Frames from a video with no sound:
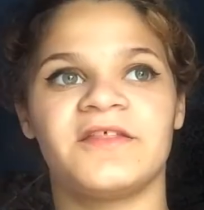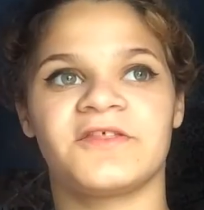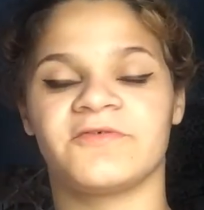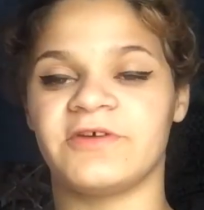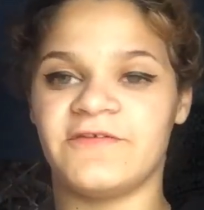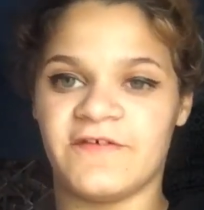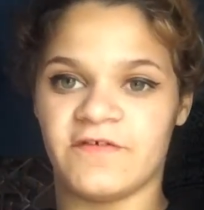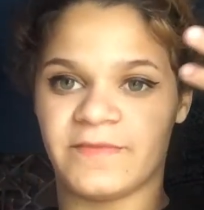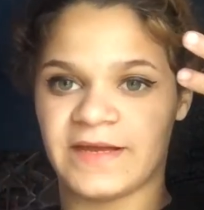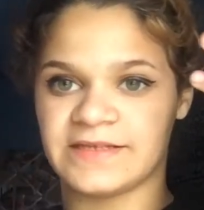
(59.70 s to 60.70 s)
three
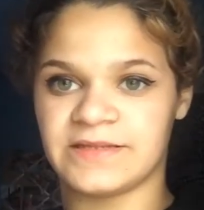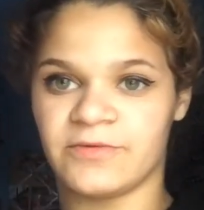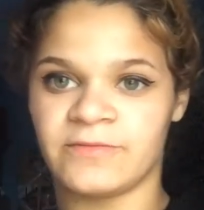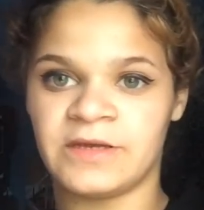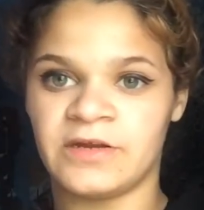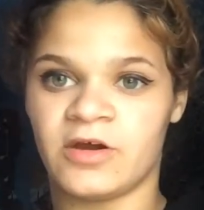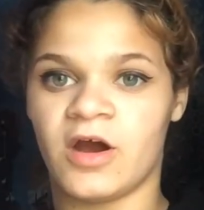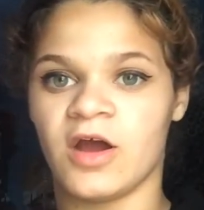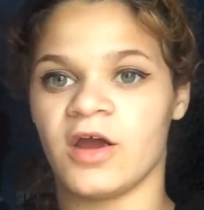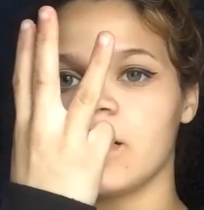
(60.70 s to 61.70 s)
favorite bands at the moment
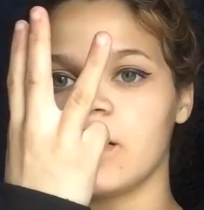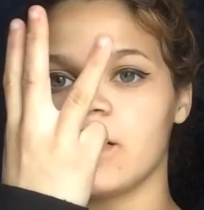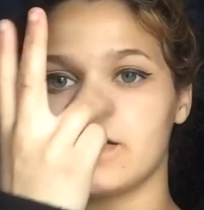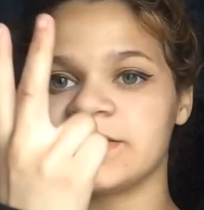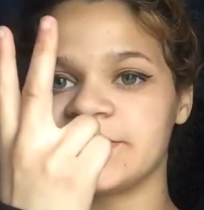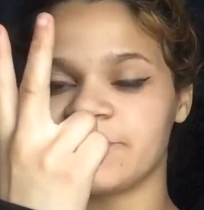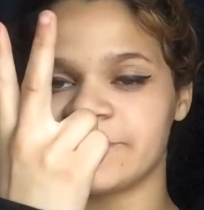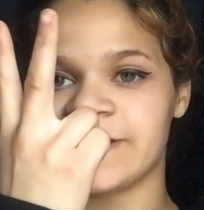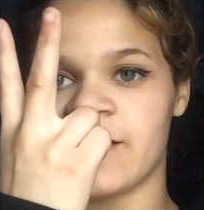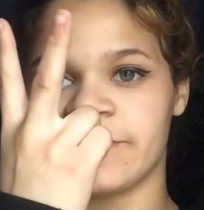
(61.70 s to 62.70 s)
are Sleeping
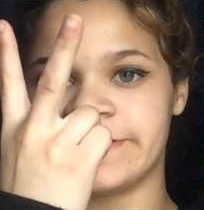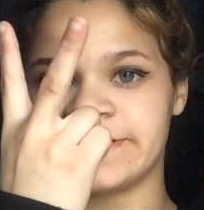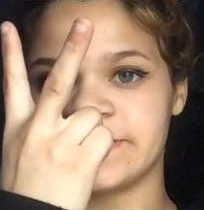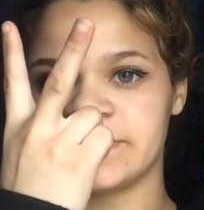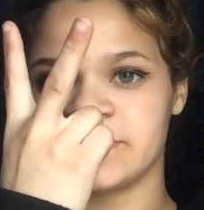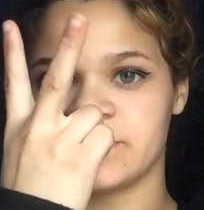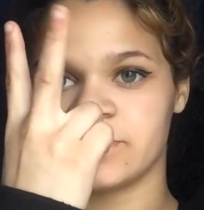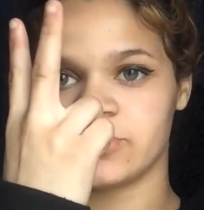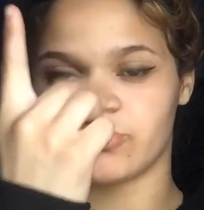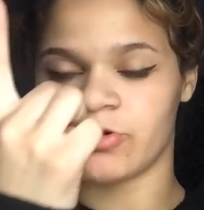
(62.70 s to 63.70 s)
with Sirens,
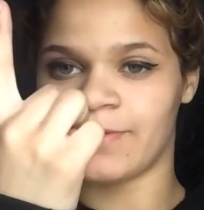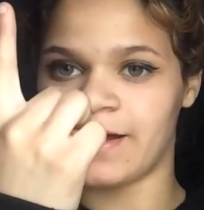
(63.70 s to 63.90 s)
Twenty One